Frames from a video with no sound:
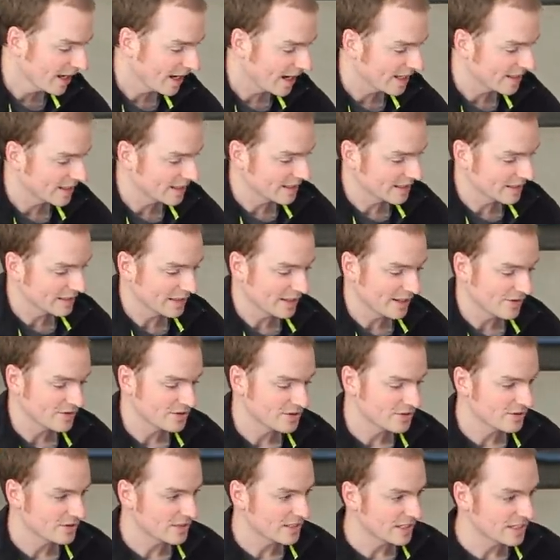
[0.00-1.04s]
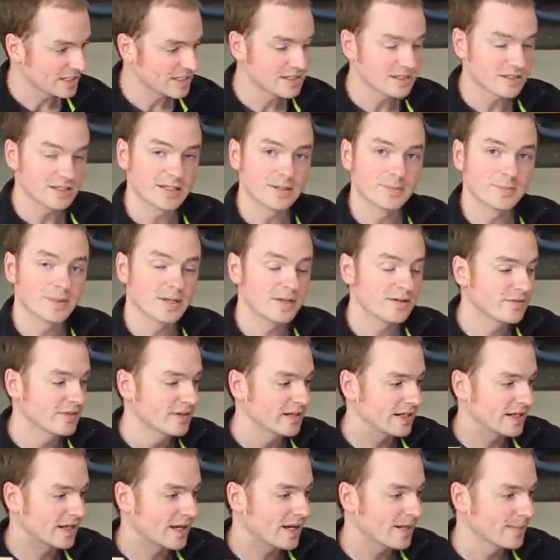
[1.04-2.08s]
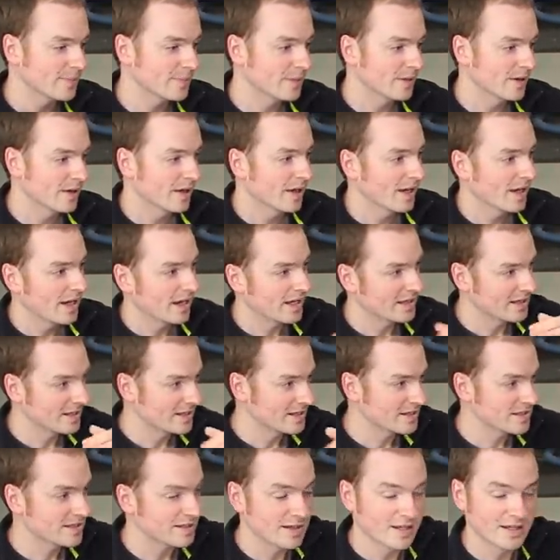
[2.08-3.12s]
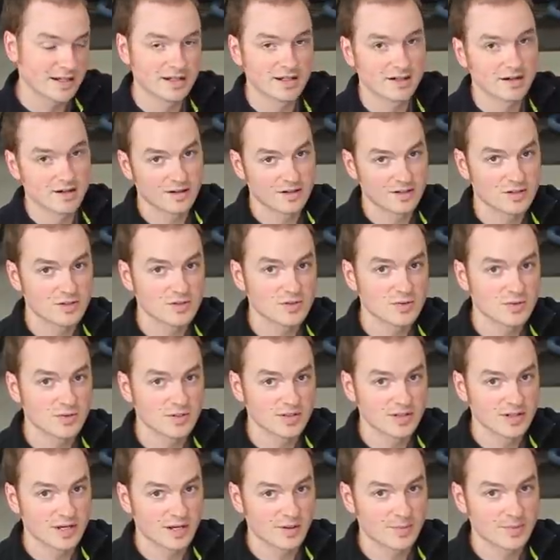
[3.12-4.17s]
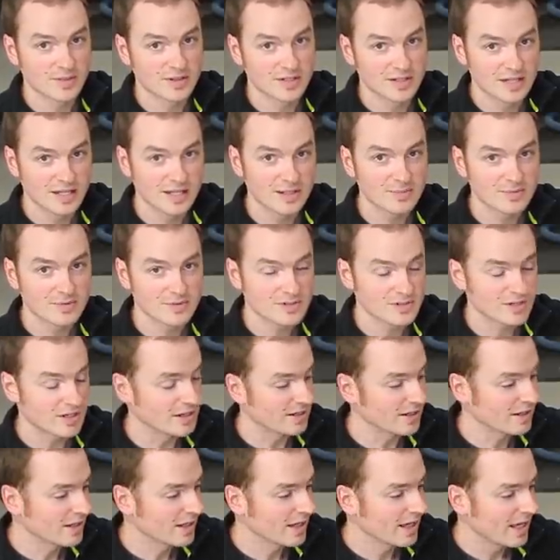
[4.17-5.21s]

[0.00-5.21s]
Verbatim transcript: and it allows you to easily pivot it up and then slide it onto the top of the table saw.